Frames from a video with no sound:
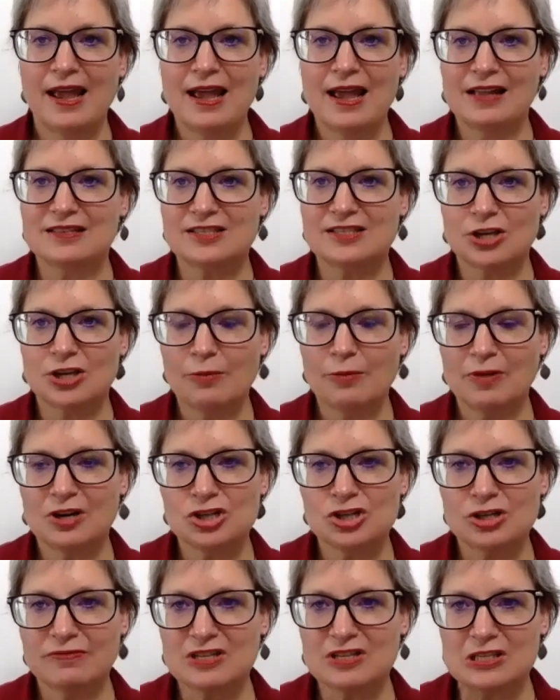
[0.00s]
And so
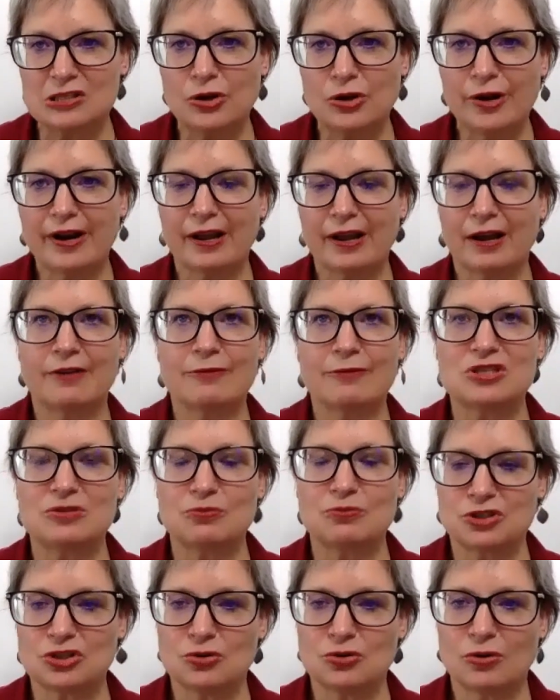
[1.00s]
much of this learning, I
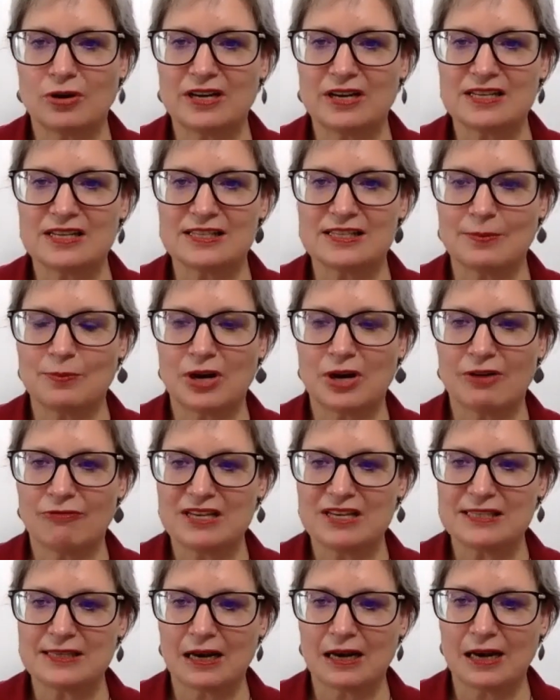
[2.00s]
was talking to somebody
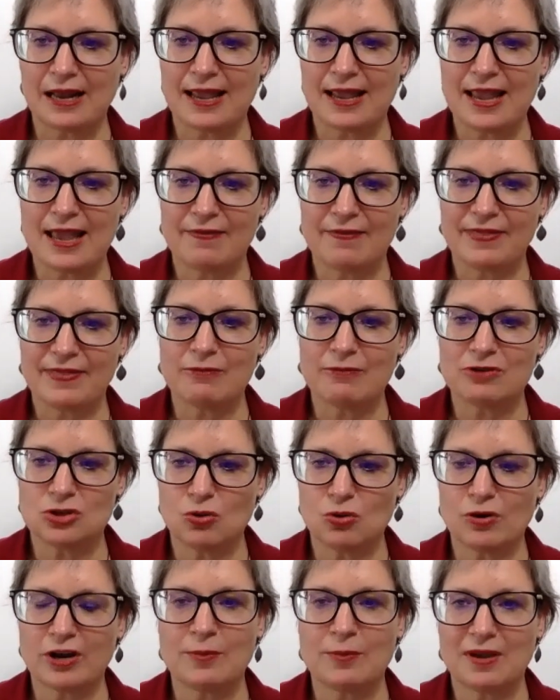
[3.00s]
recently, and they were
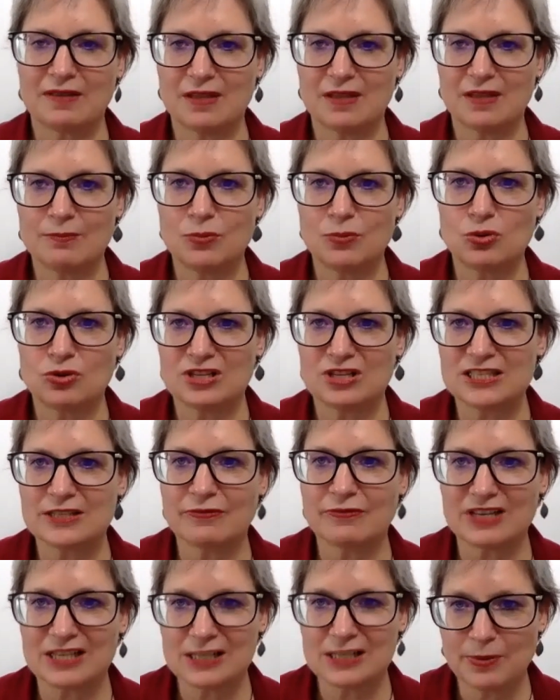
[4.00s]
talking about the importance
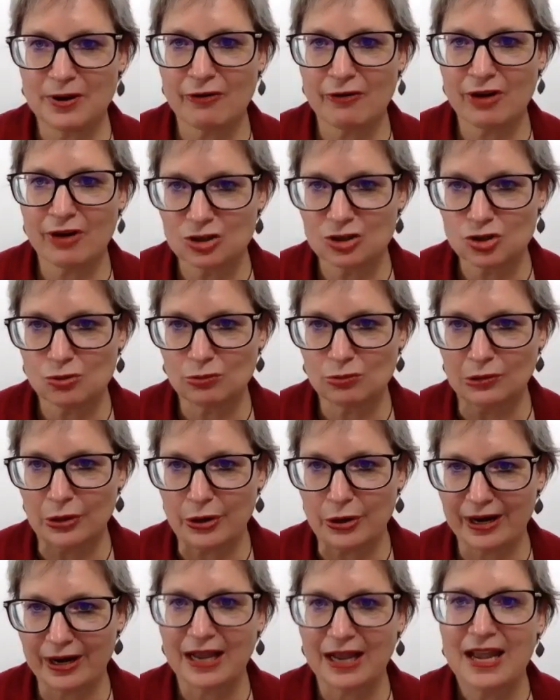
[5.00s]
of experiential
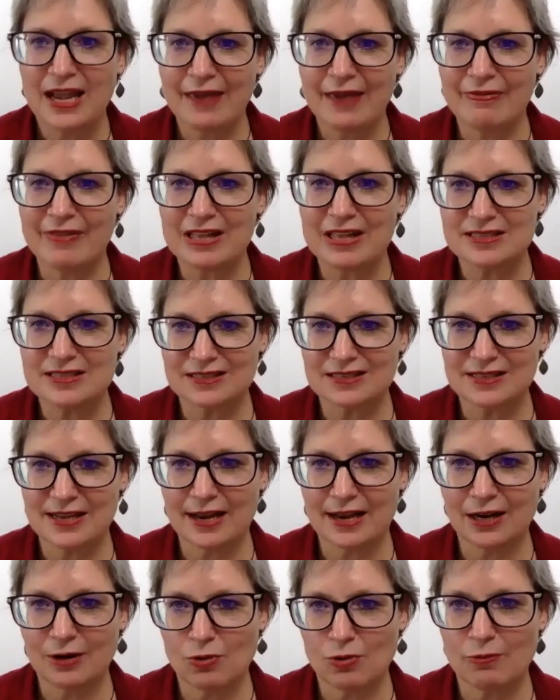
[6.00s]
learning. And that's
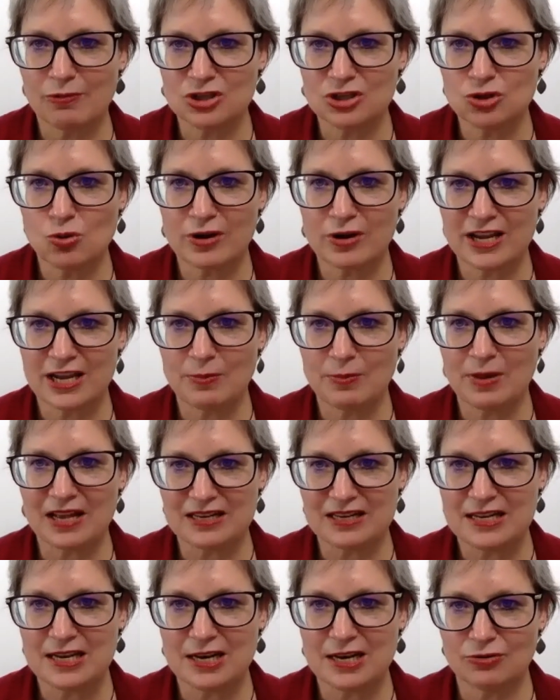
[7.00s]
exactly what we're talking about
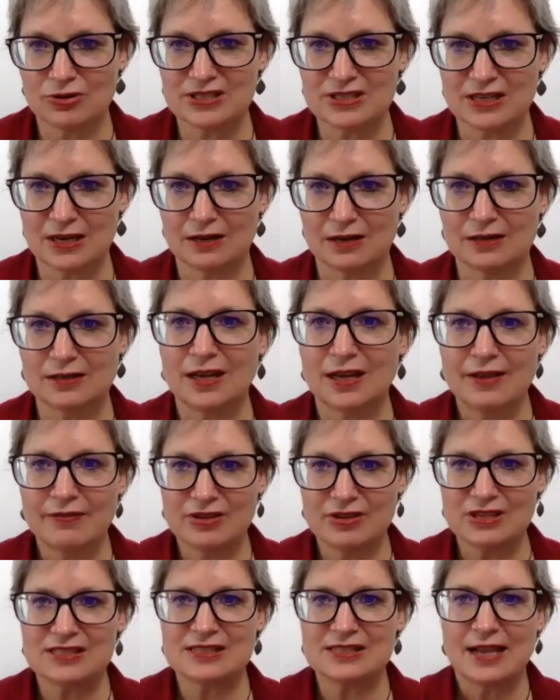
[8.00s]
here, isn't it?
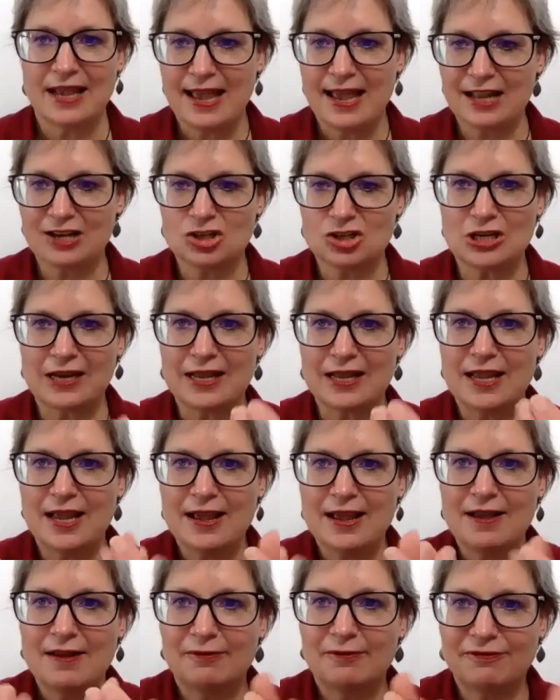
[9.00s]
This actually
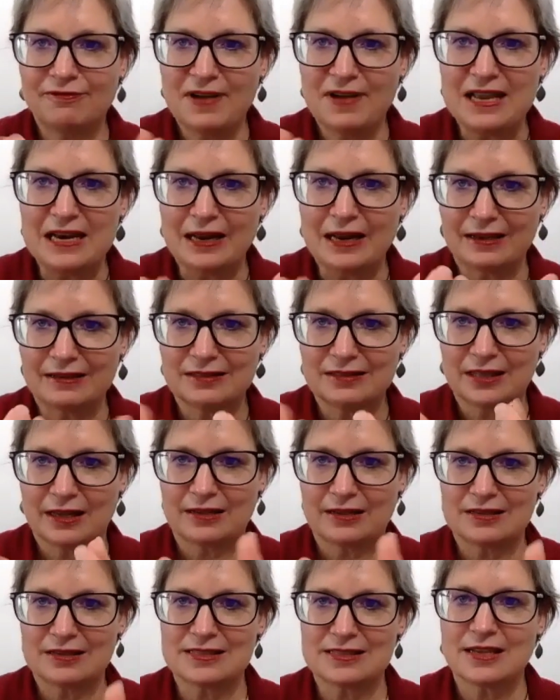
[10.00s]
feeling
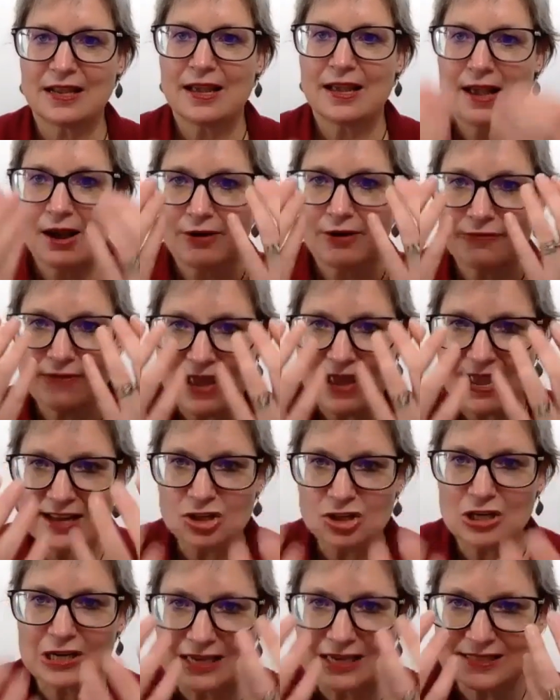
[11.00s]
things, of
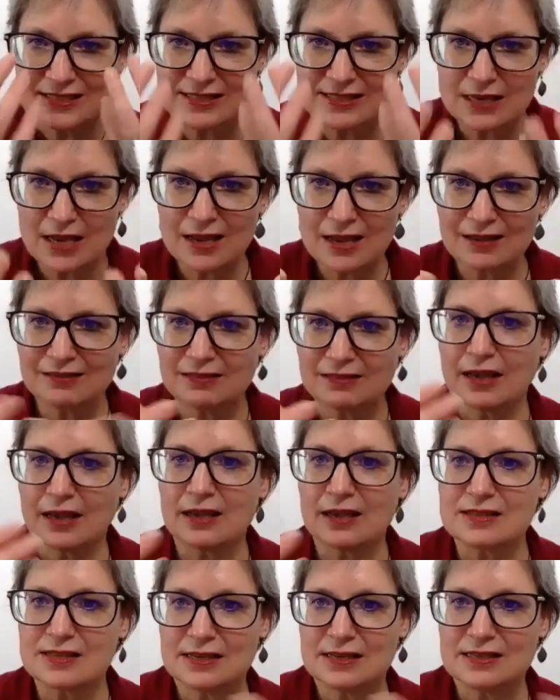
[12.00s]
actually seeing
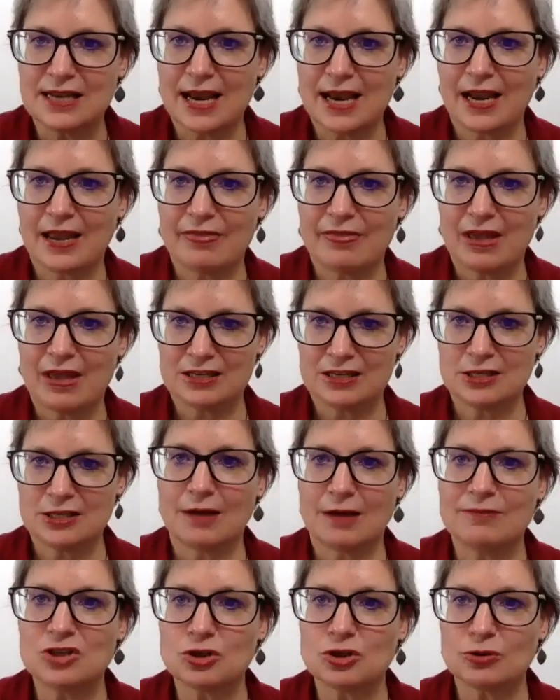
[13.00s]
things and taking that
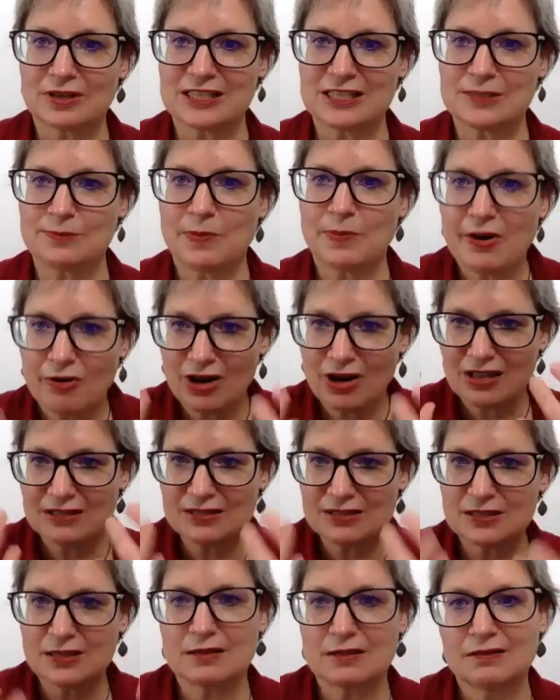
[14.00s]
time to
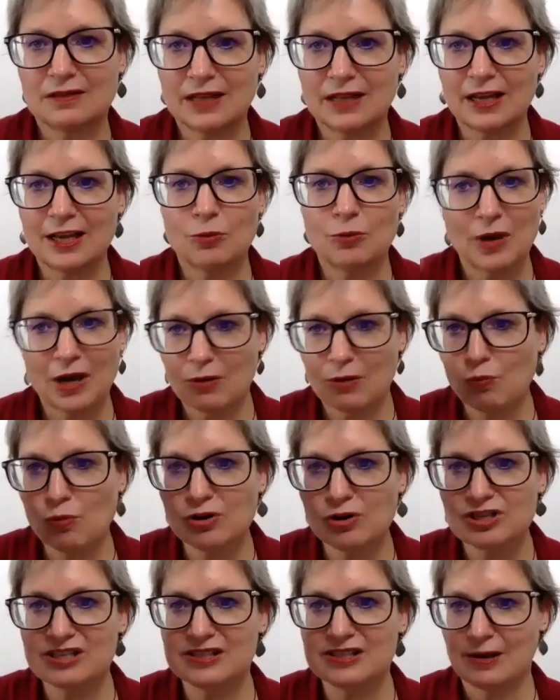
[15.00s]
experience it and think about
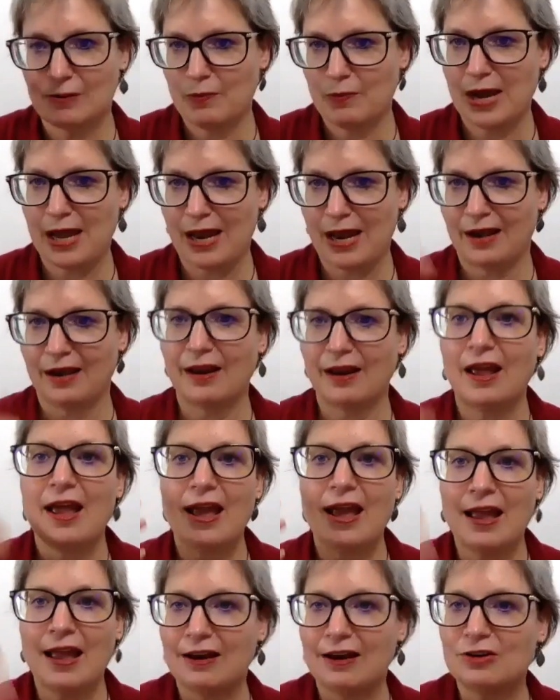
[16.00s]
what does it mean
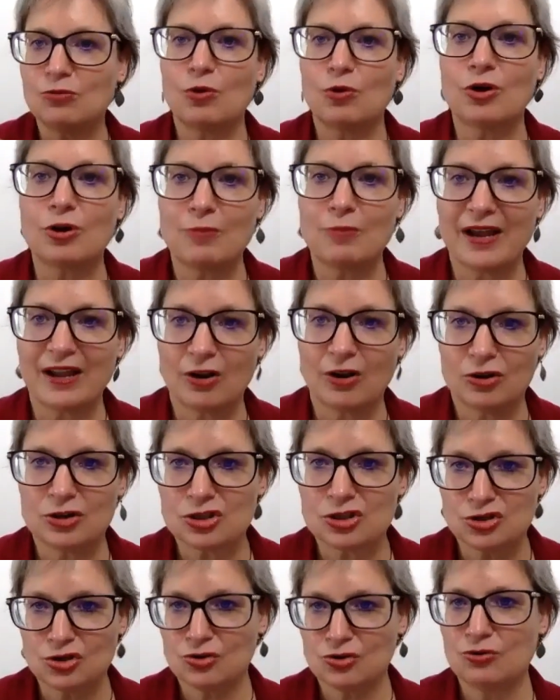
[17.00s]
and what am I going to
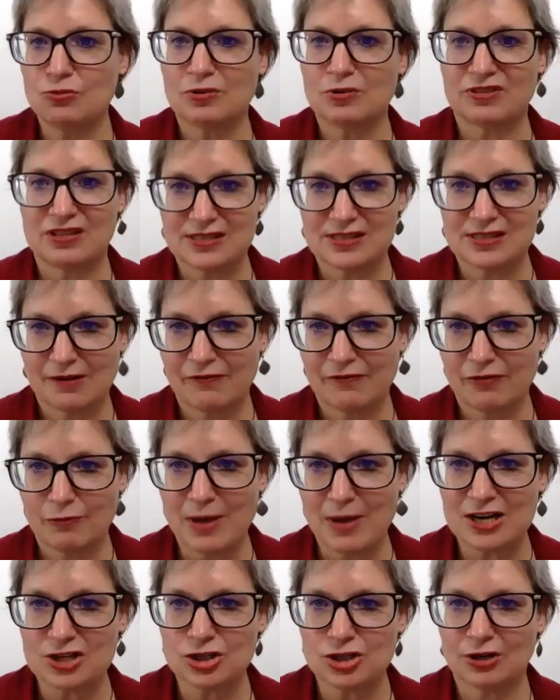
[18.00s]
do with this
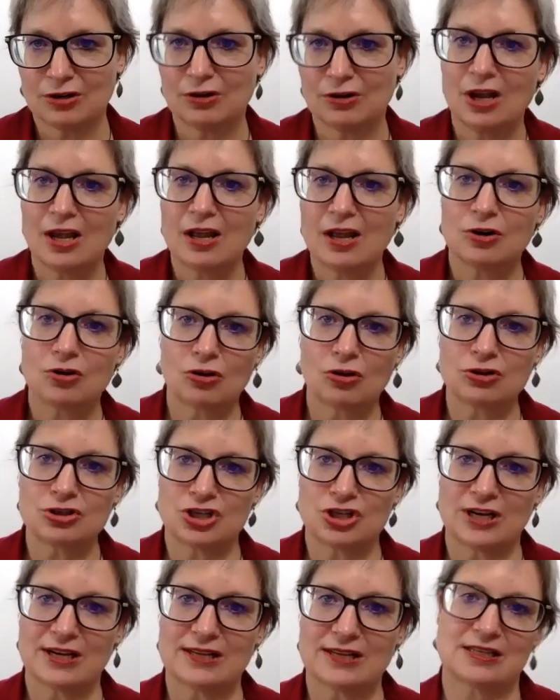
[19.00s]
information, not
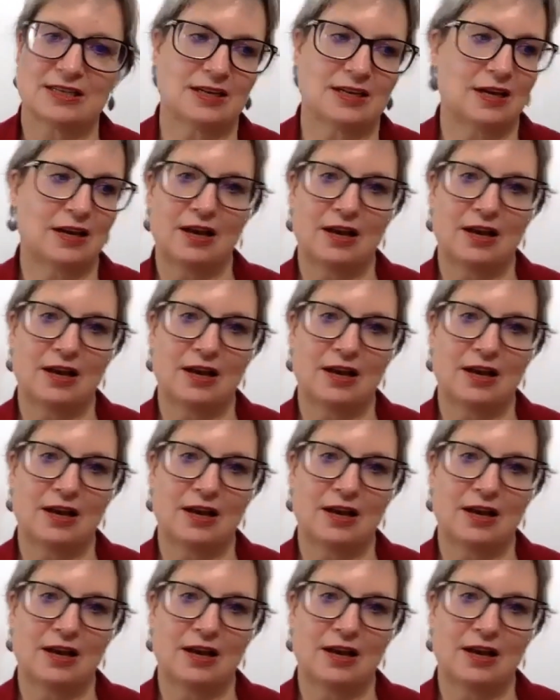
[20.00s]
just